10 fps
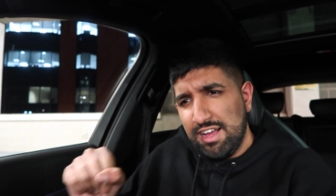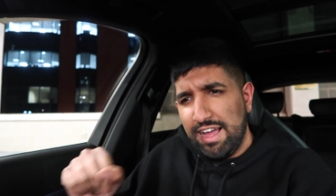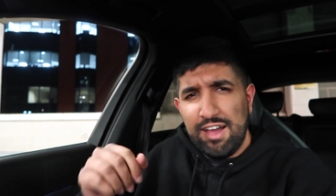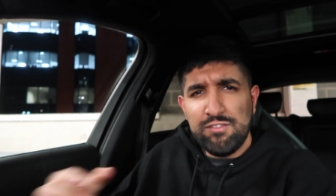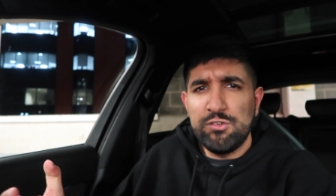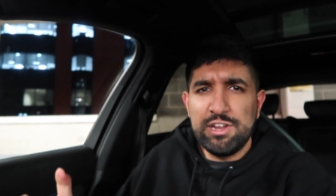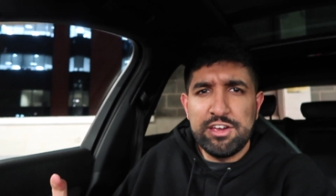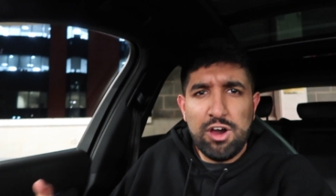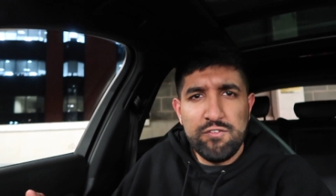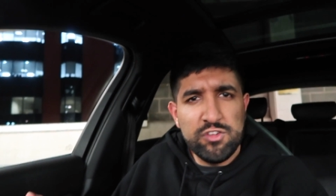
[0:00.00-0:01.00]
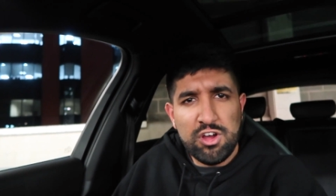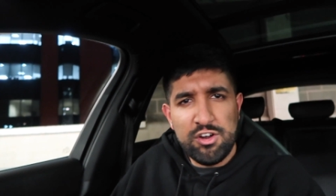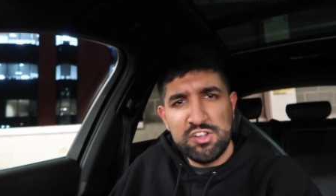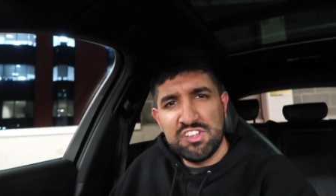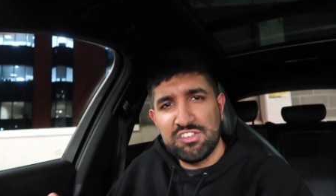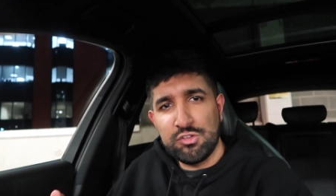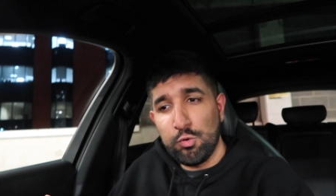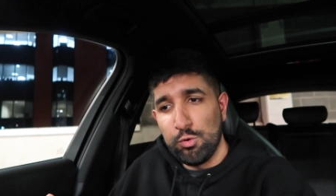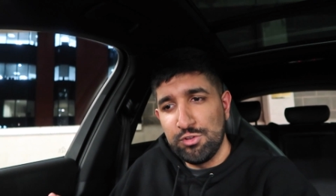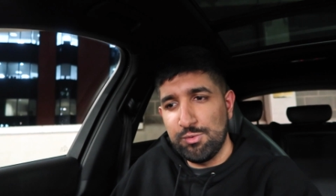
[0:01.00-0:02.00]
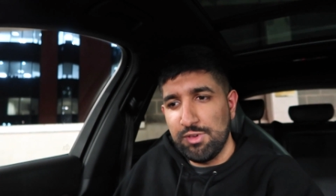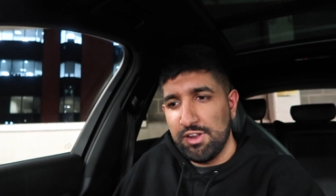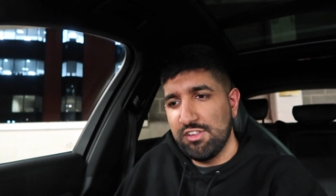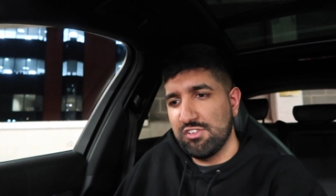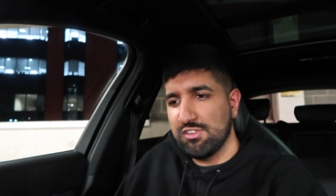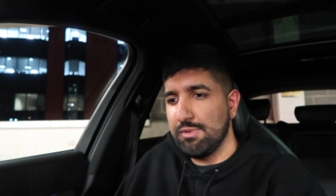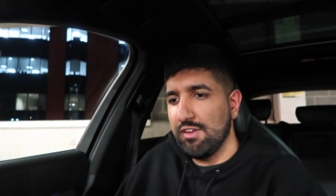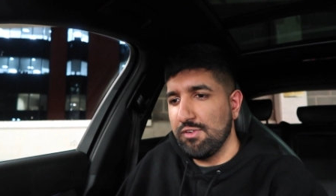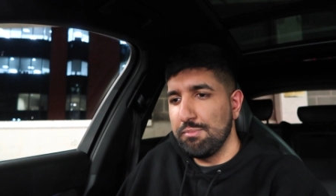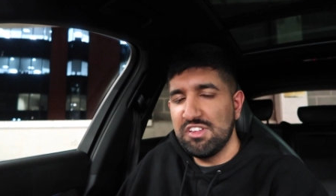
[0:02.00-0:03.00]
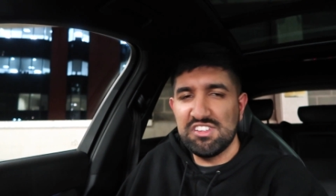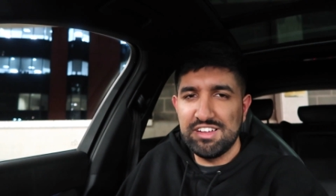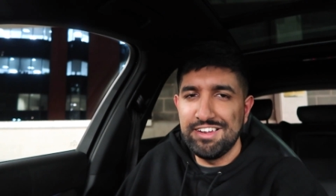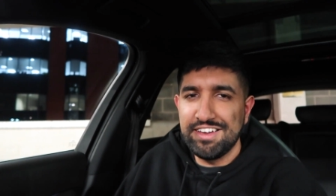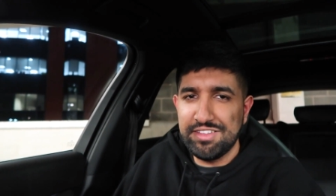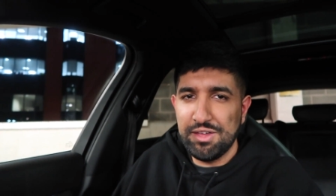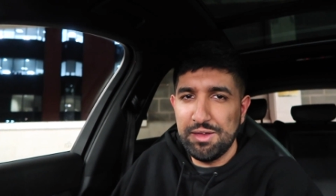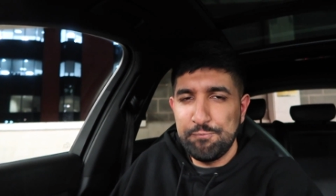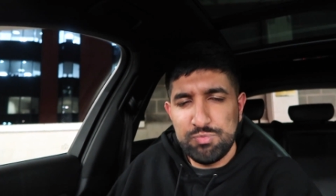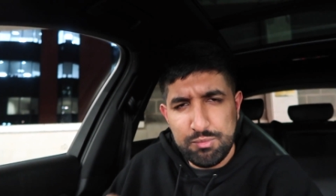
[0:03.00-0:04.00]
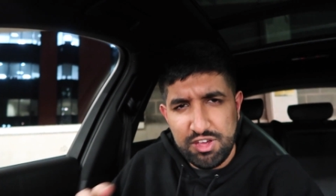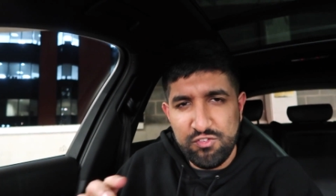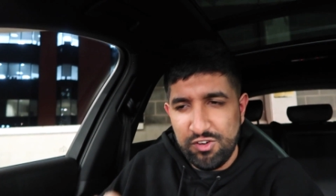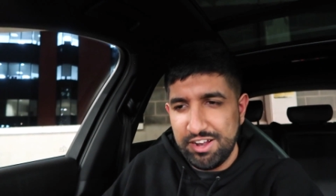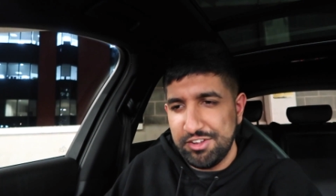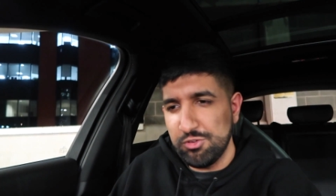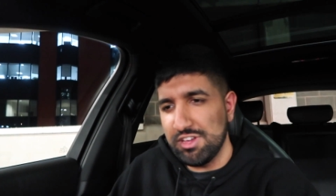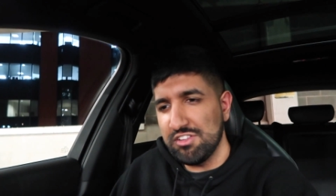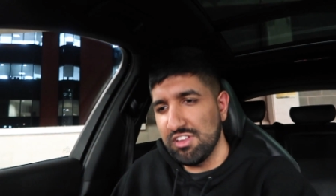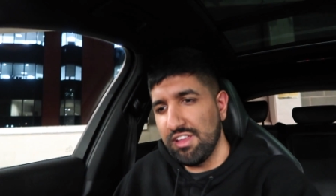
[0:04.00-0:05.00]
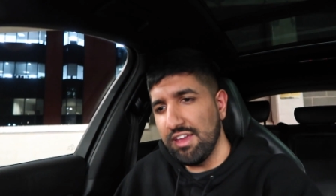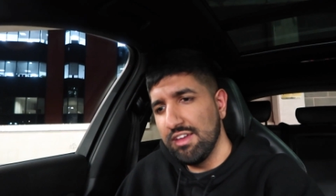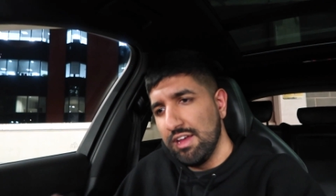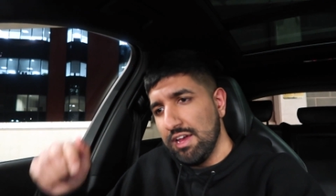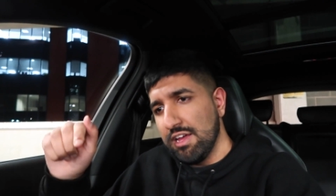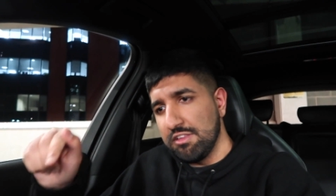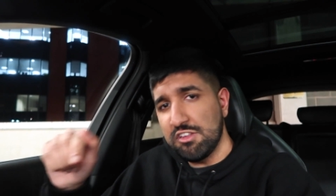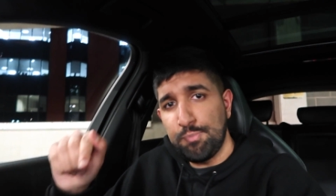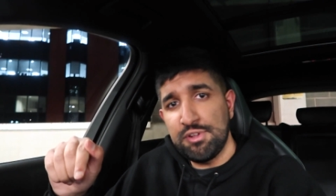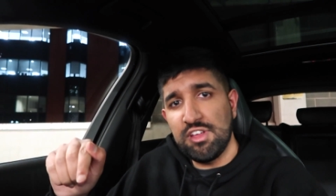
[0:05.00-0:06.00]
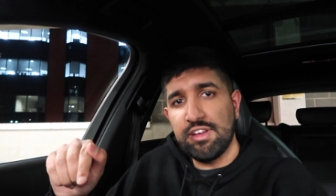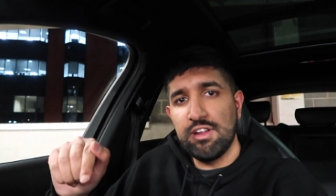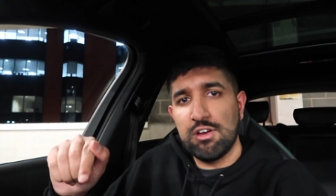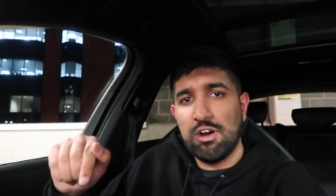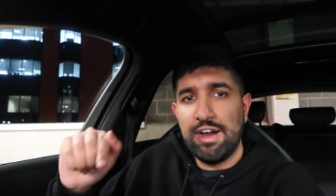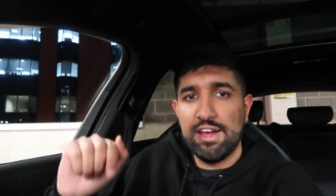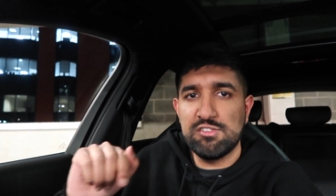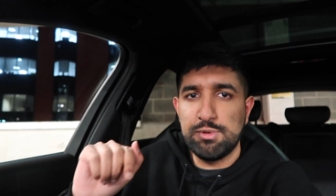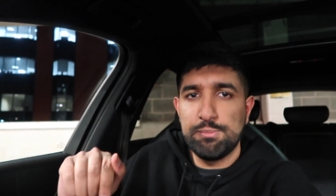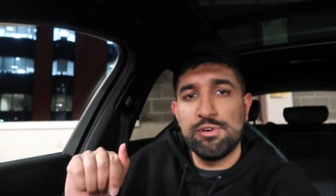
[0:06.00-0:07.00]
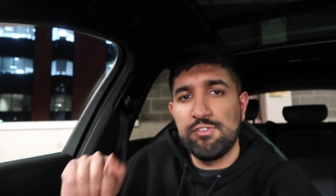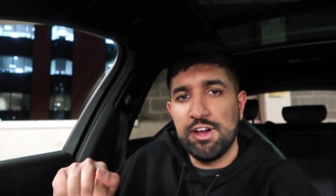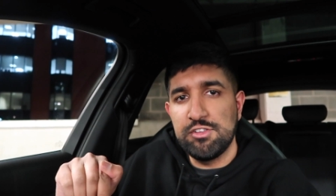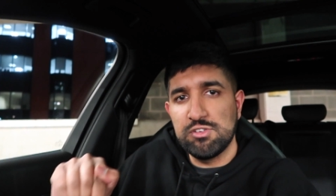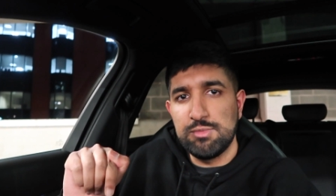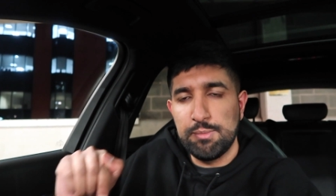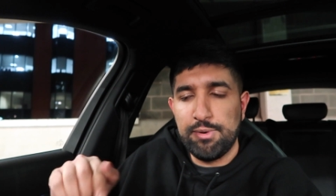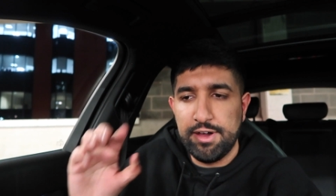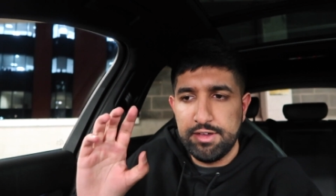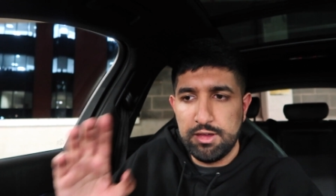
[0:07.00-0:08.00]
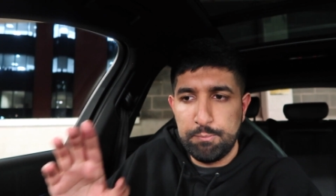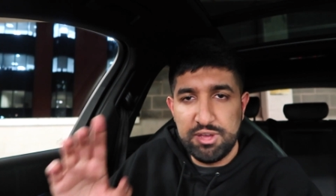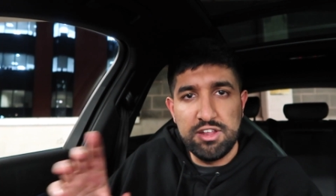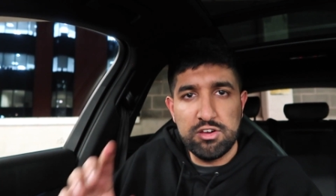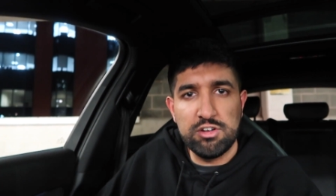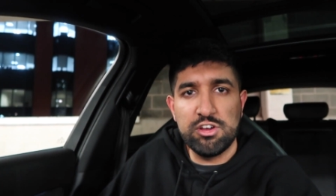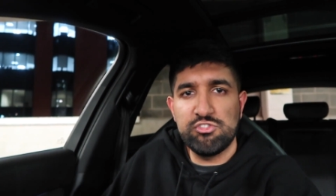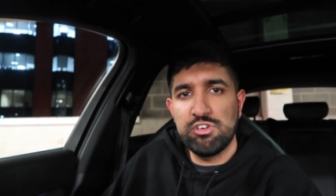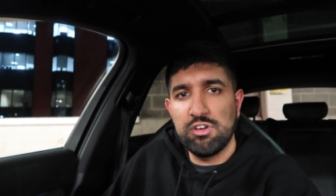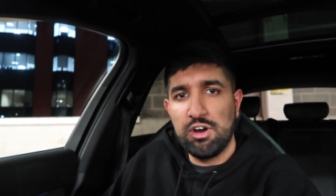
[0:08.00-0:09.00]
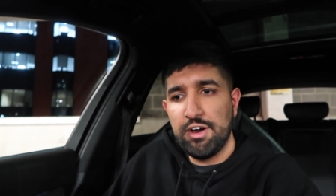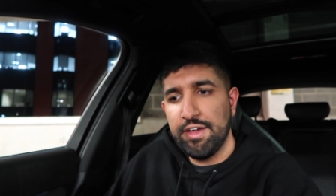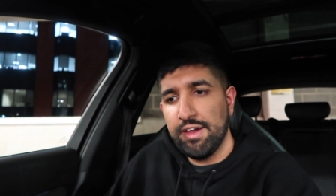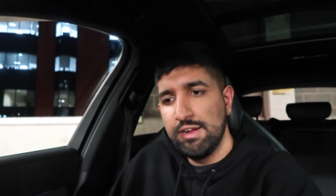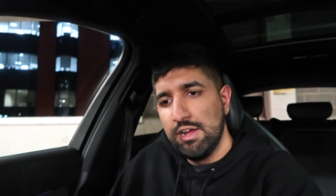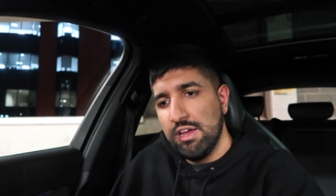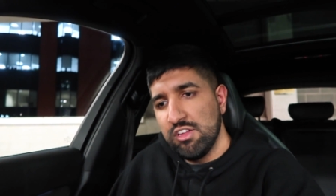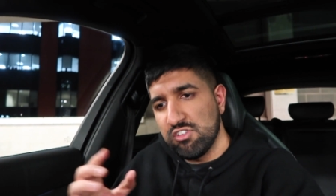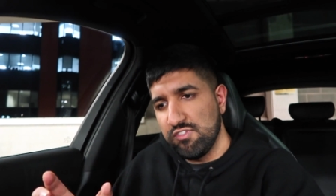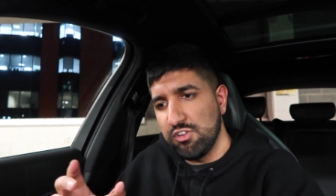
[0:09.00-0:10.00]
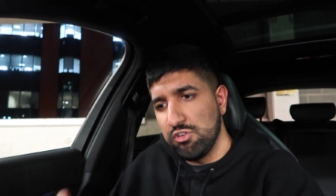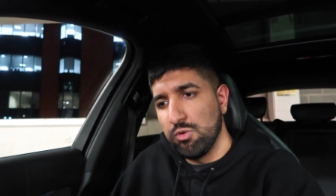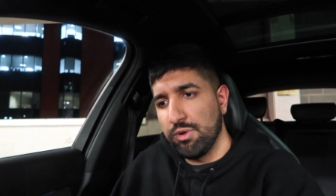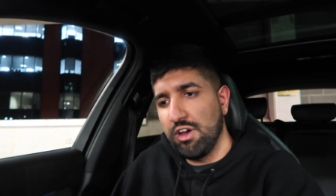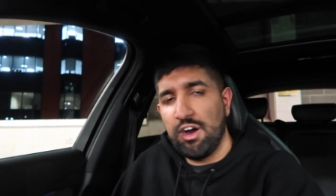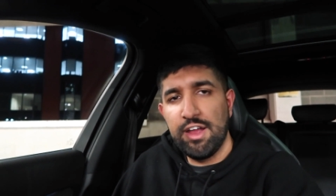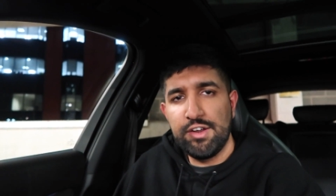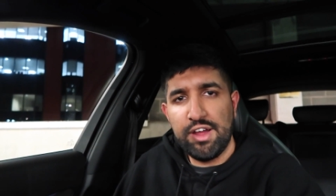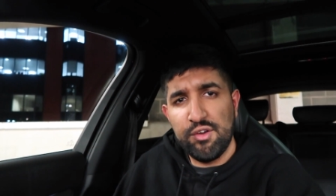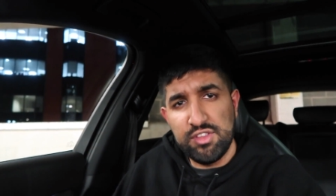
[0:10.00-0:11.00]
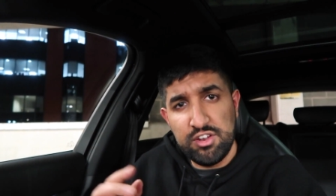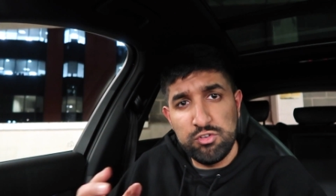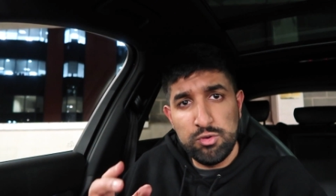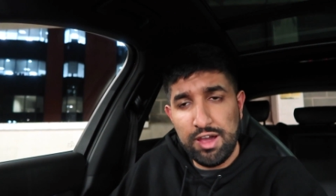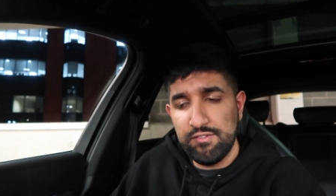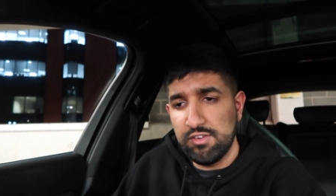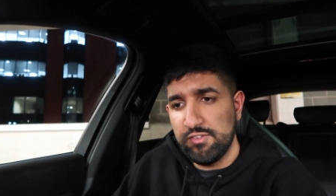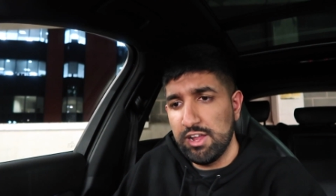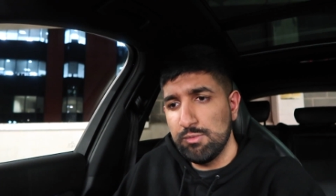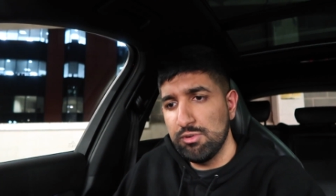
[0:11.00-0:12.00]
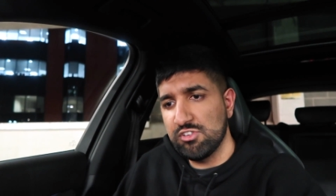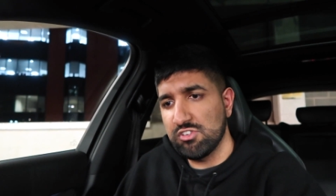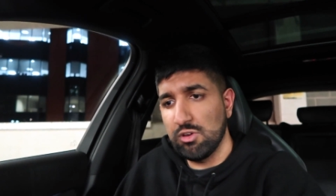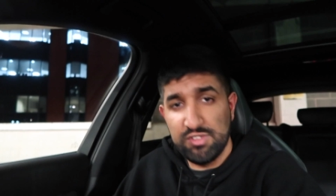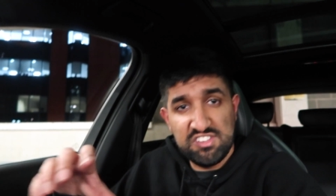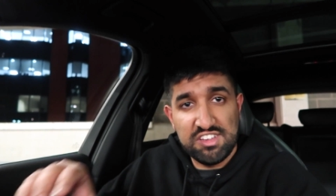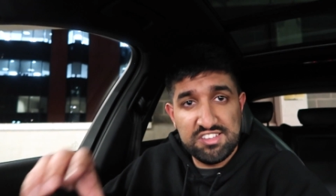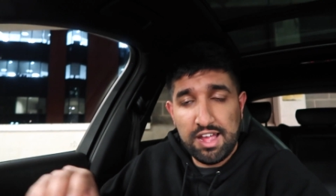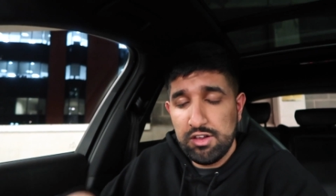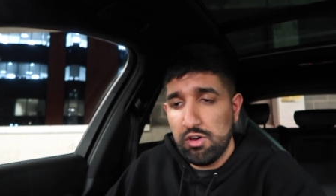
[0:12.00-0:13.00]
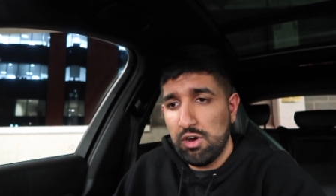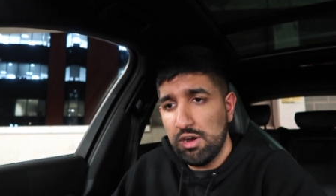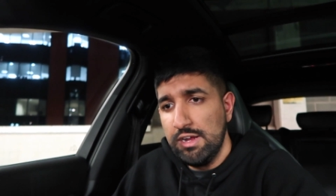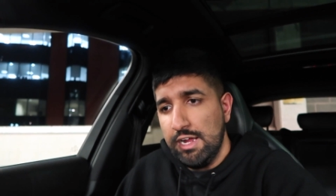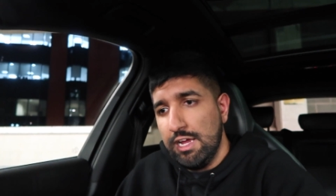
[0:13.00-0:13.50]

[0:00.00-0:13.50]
I haven't really covered RS6 at all to be honest, there's a bit of a missing link there. We are finally doing it today. This particular car has been provided to me by um, Pinnacle Luxury Car Hire, so if you do want to hire it out, they do have it available, so this exact car.